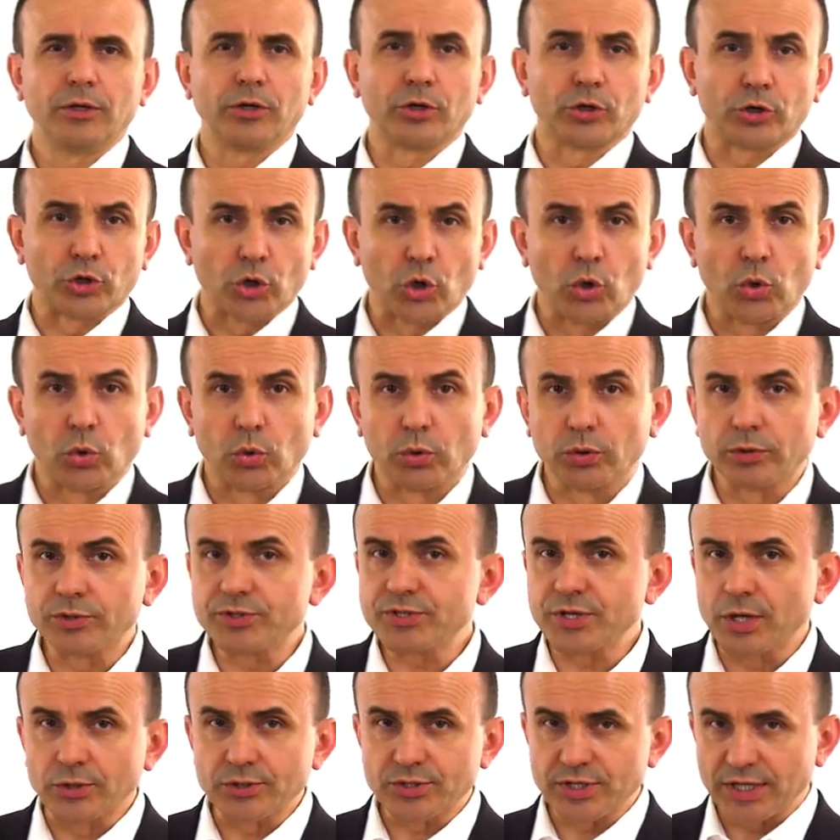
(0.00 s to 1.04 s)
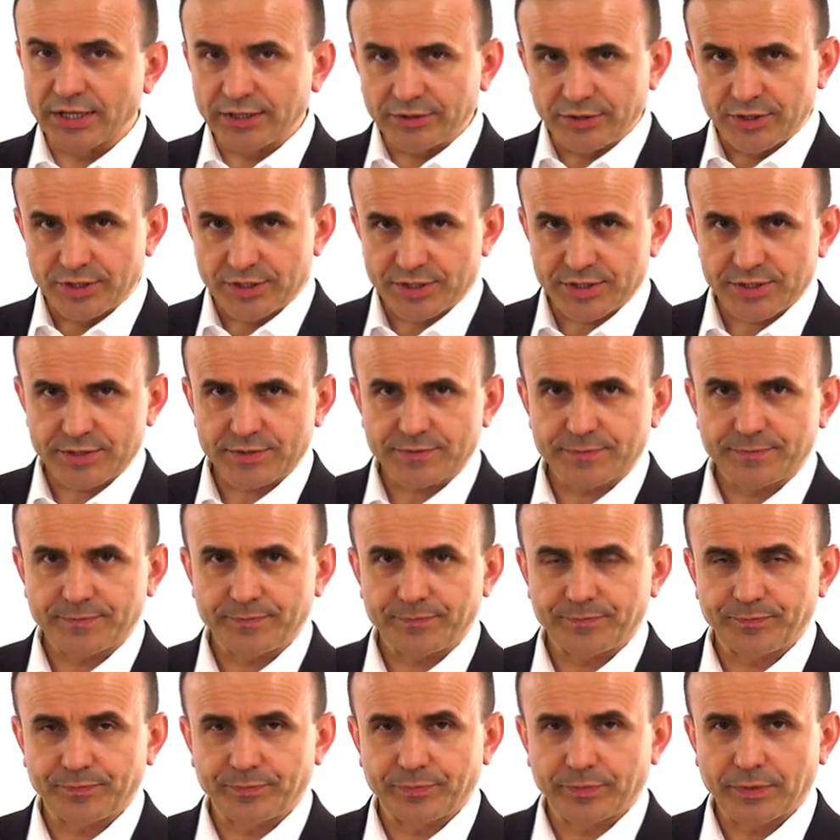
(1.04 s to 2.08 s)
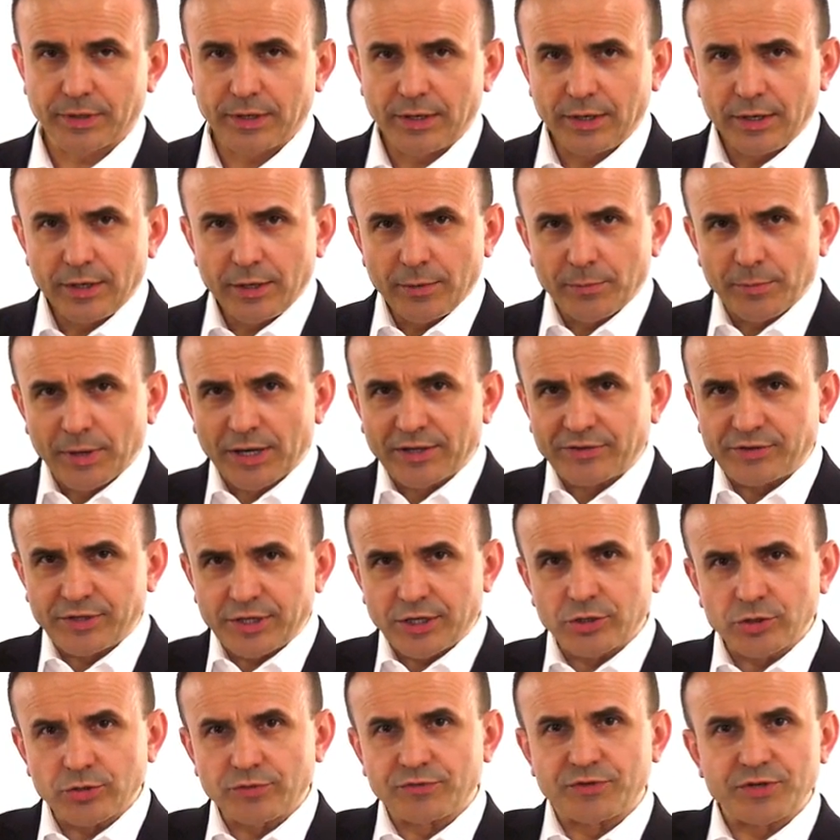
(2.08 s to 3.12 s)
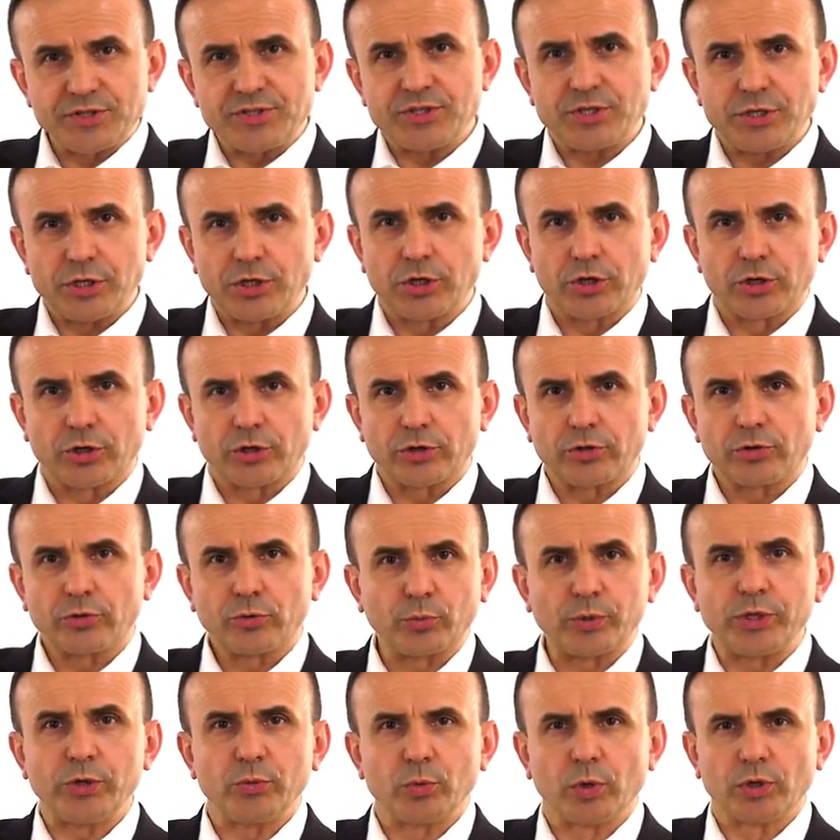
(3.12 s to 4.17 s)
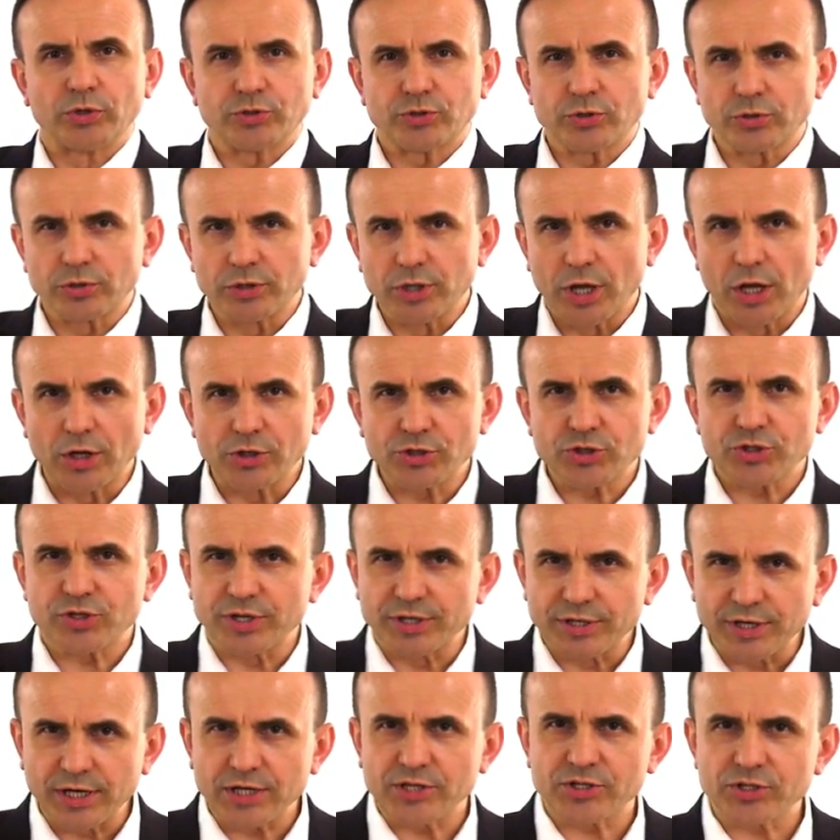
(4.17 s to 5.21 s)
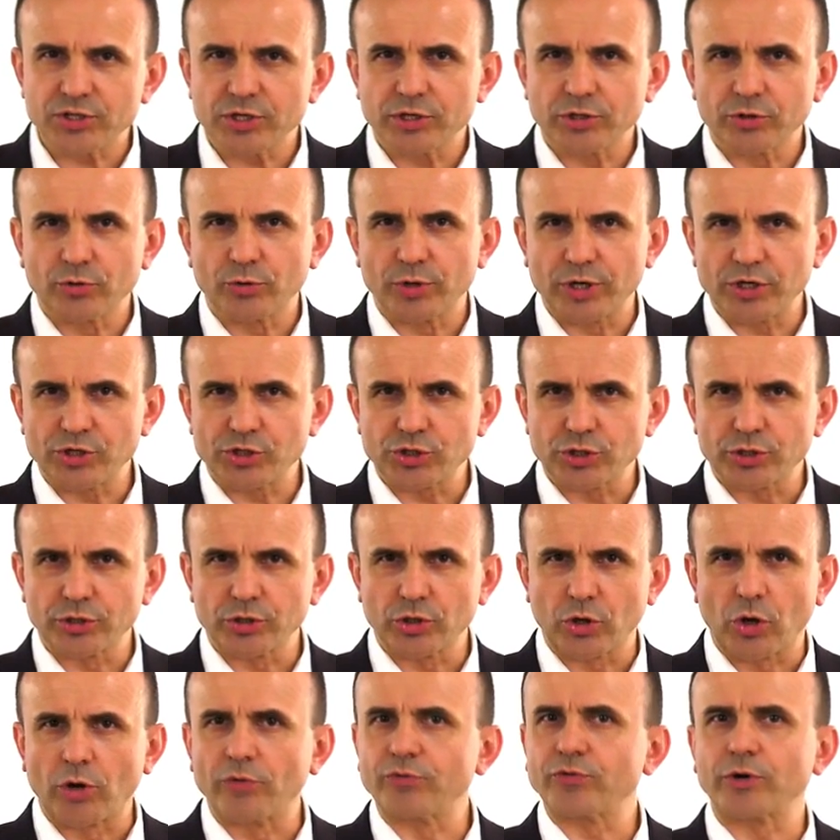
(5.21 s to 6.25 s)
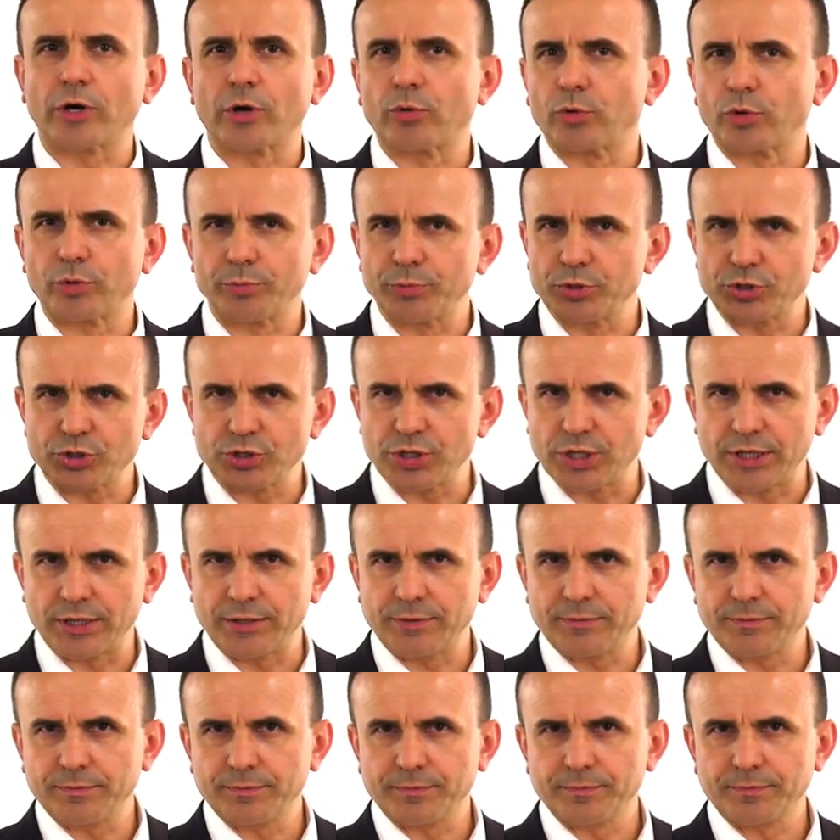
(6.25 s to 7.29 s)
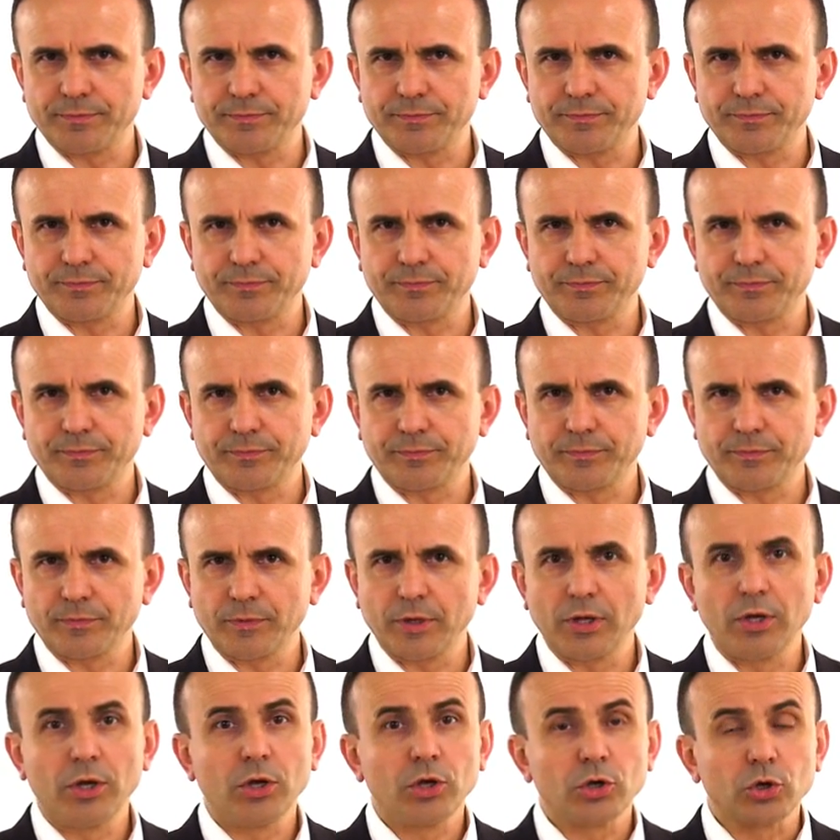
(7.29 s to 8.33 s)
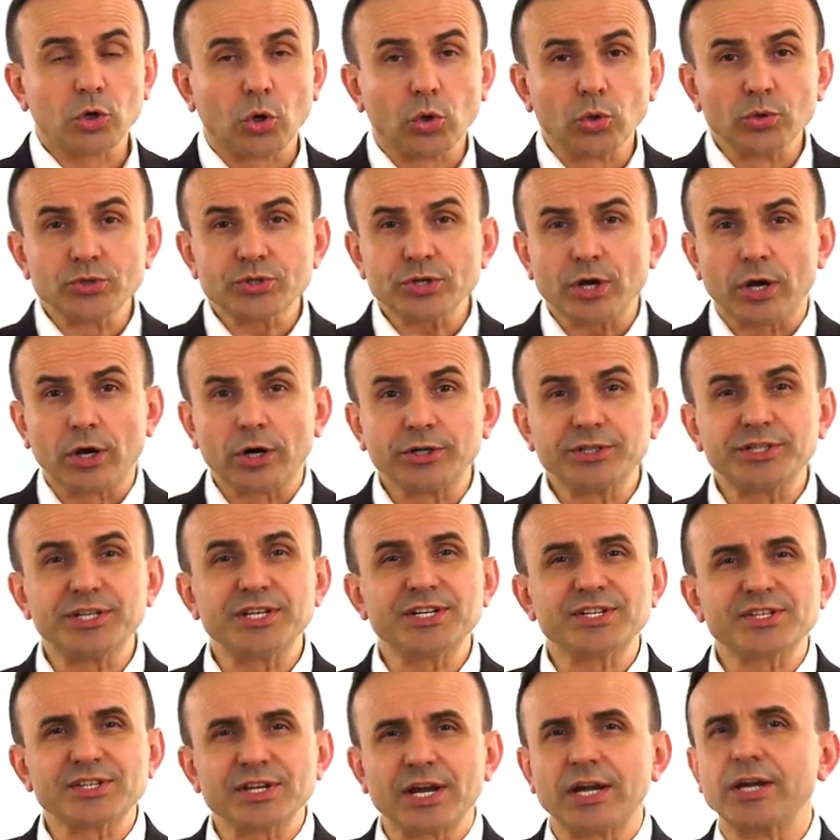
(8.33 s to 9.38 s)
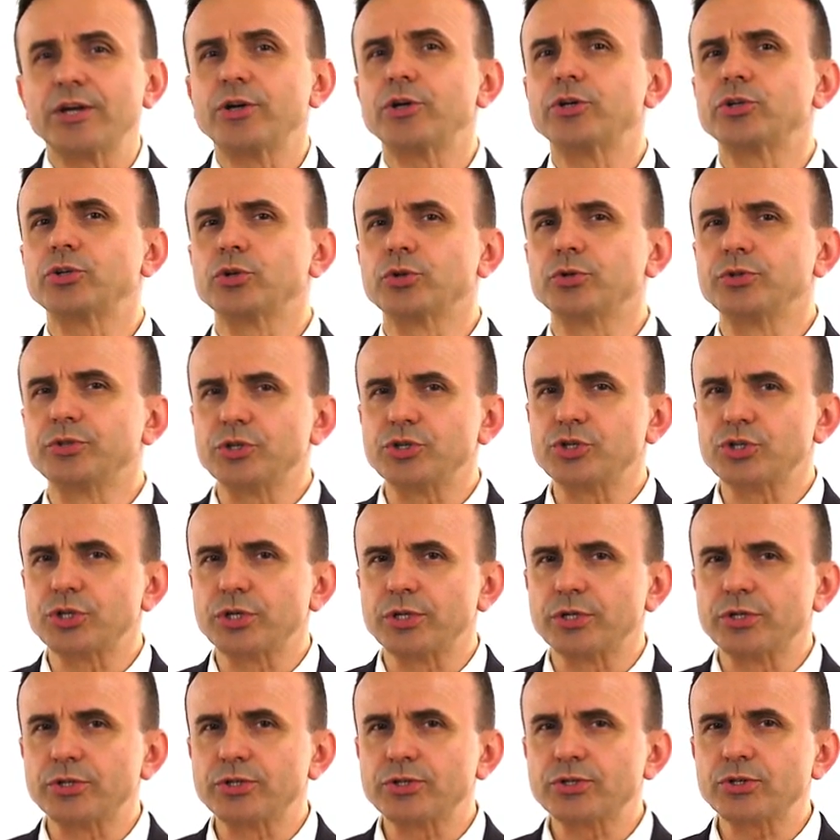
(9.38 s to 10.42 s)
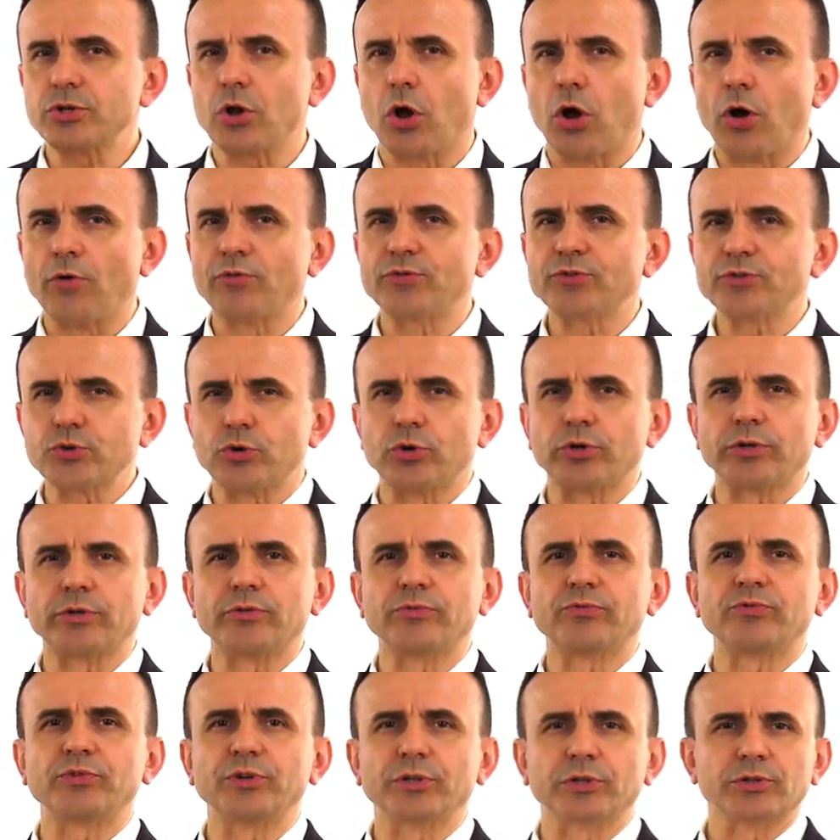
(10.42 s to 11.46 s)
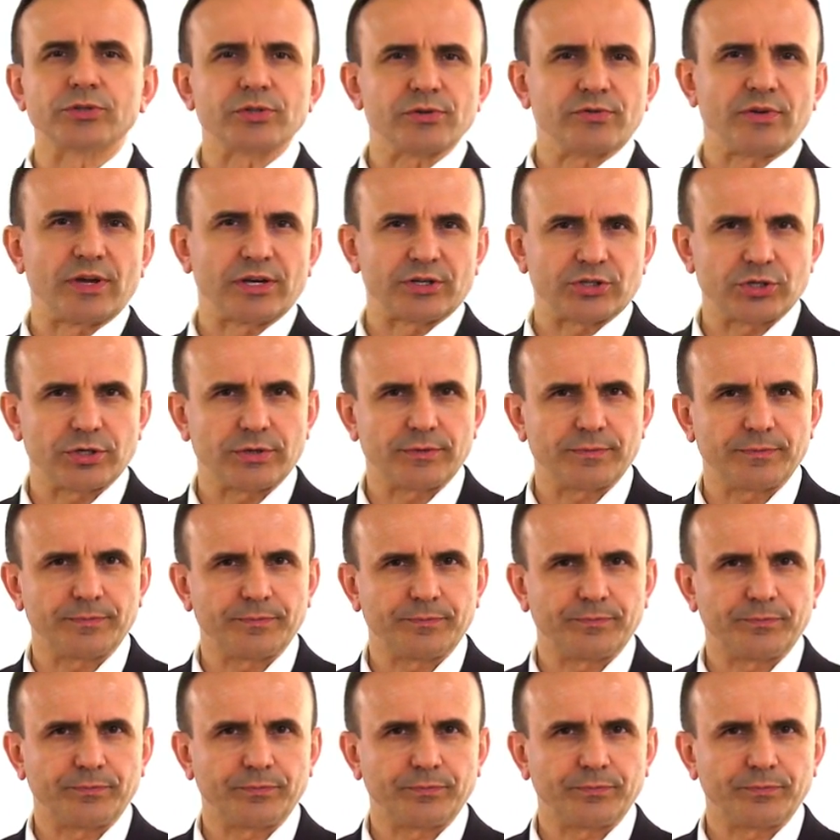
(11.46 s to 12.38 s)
A goal sounds like this. By the end of this year, we want to launch the next generation of our machine. Goals are desired conditions of certain fields of action.